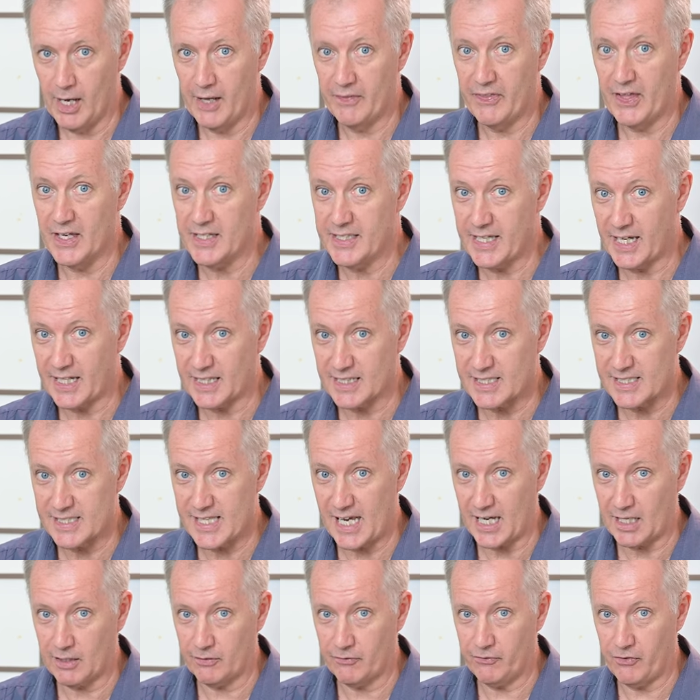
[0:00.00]
Then take a
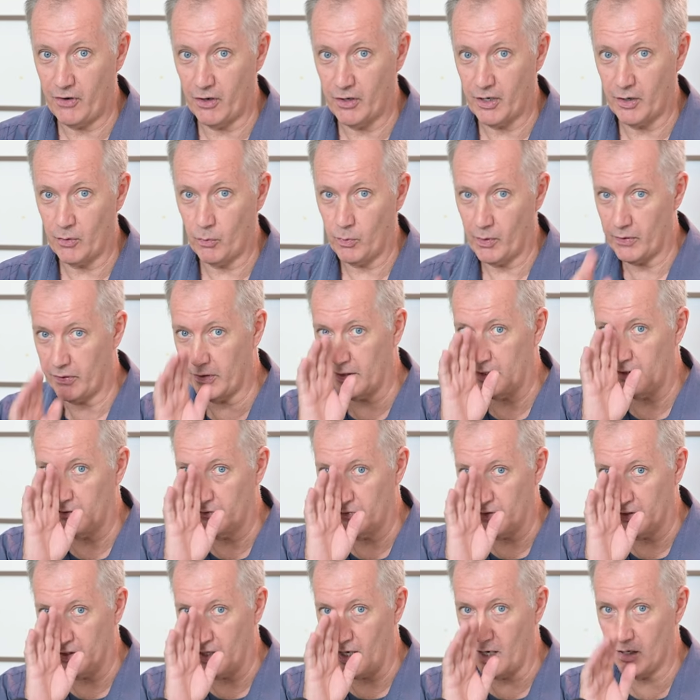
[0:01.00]
second photo with it of
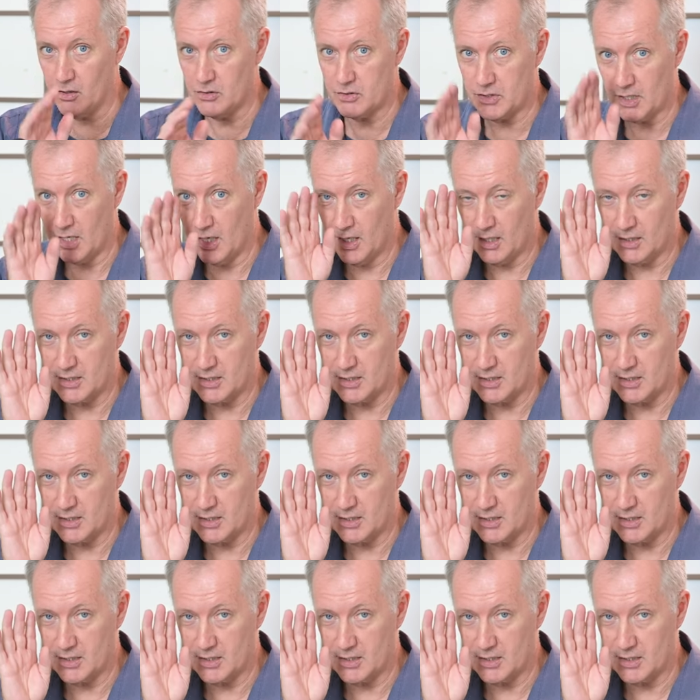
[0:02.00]
the nose,